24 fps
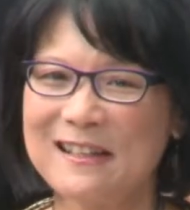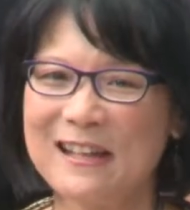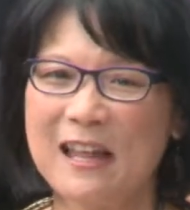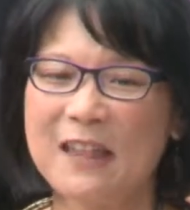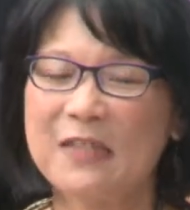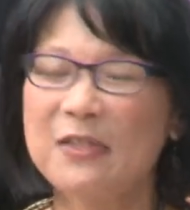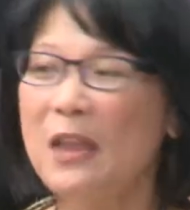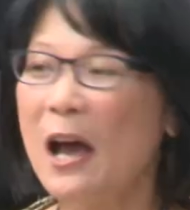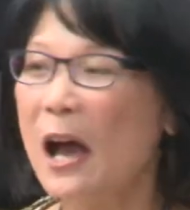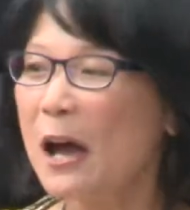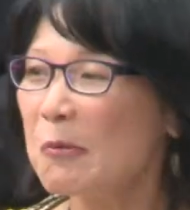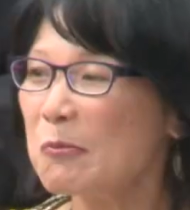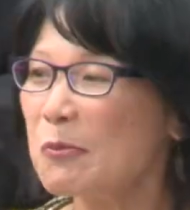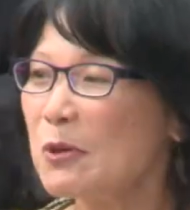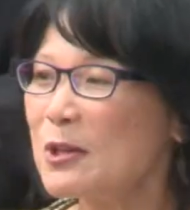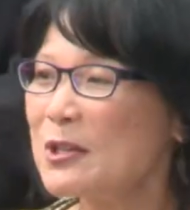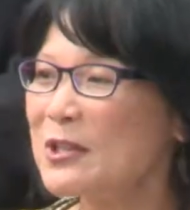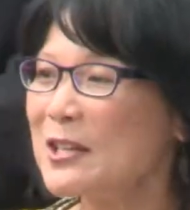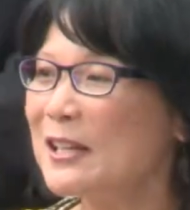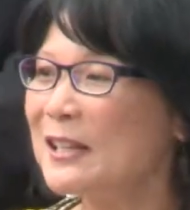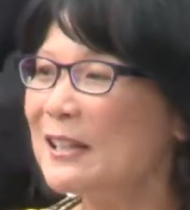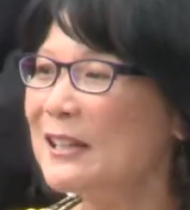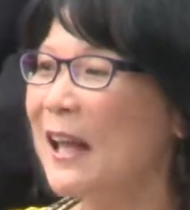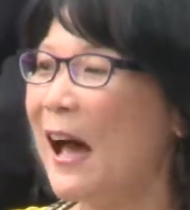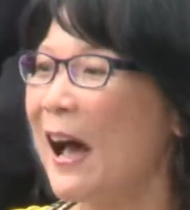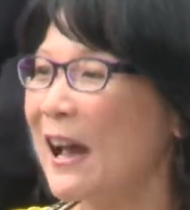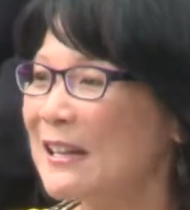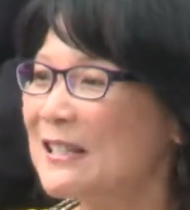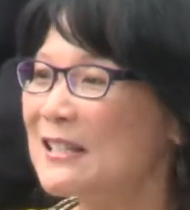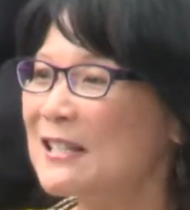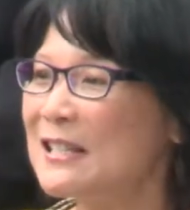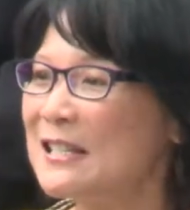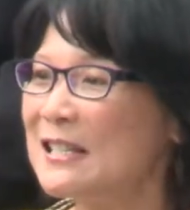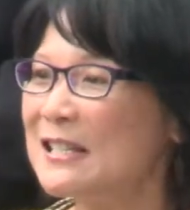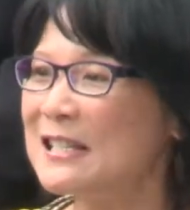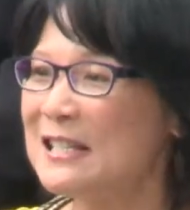And that was in
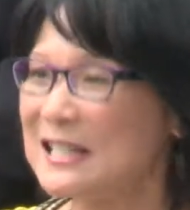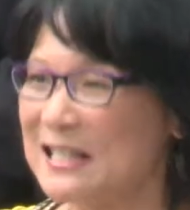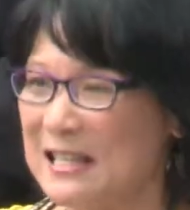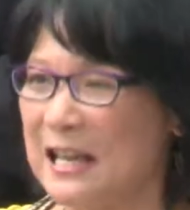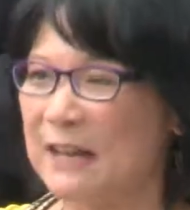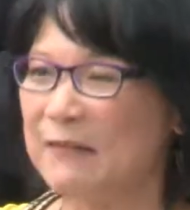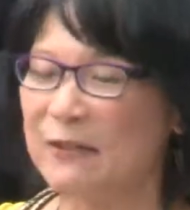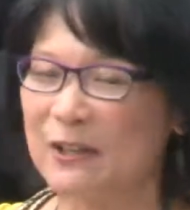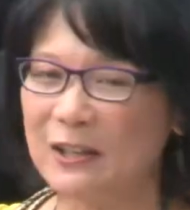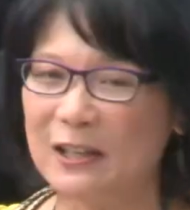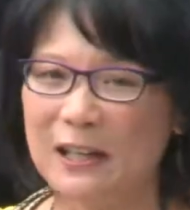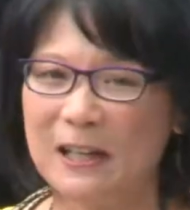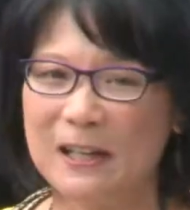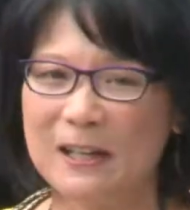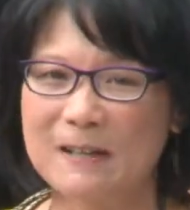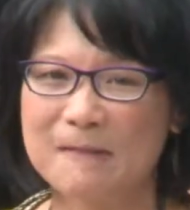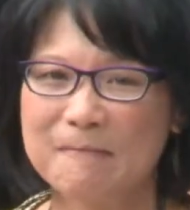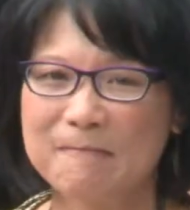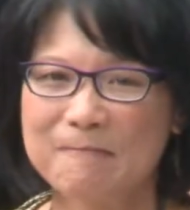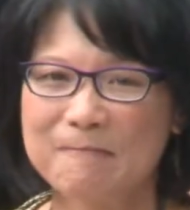nineteen seventy.